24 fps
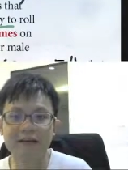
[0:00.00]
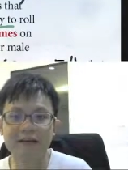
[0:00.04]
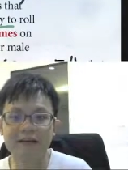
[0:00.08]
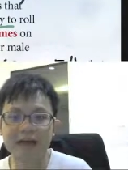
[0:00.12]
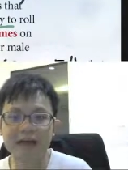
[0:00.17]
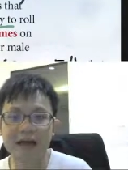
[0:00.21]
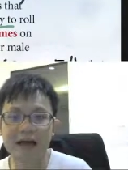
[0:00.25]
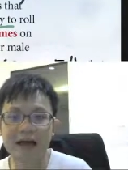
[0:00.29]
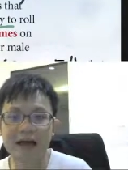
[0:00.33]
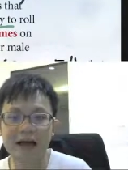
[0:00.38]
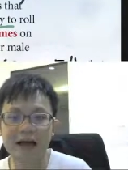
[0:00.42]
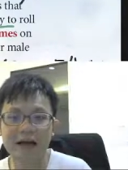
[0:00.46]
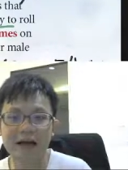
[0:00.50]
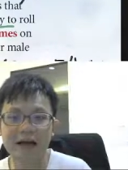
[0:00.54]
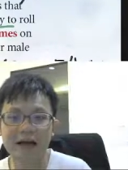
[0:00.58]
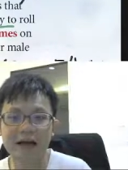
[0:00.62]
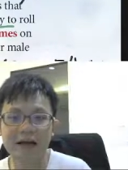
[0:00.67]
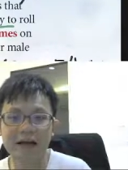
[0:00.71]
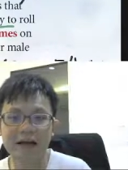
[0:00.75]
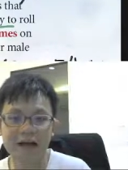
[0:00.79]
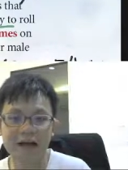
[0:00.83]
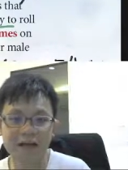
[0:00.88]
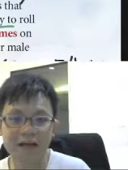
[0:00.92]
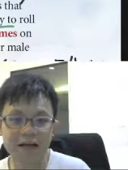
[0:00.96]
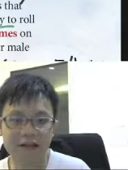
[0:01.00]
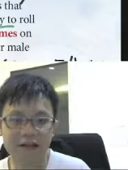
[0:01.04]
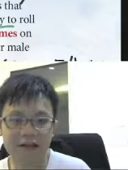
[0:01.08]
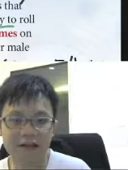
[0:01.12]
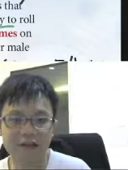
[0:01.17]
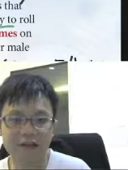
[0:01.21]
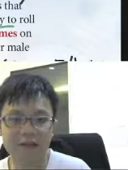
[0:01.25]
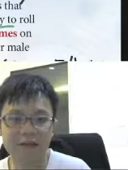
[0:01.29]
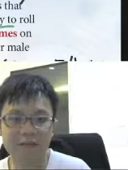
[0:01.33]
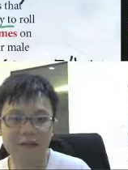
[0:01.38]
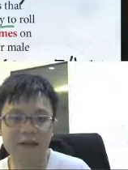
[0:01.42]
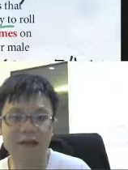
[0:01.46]
tongue,
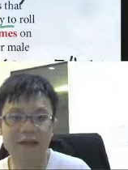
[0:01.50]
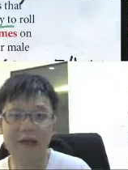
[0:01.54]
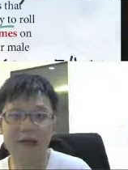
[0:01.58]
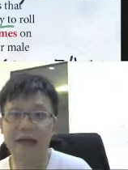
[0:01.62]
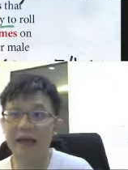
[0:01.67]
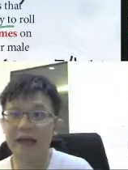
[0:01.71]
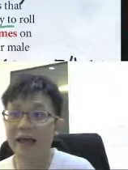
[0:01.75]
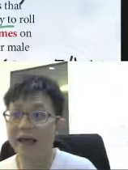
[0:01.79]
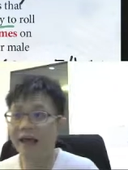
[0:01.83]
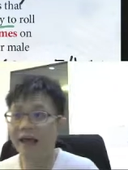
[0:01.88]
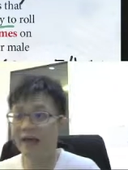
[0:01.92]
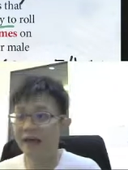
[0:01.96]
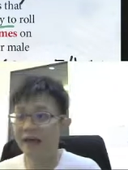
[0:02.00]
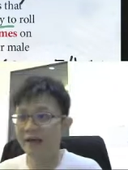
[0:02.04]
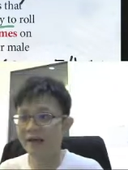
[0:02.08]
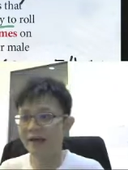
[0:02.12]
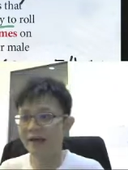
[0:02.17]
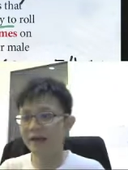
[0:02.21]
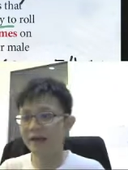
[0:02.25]
human hair,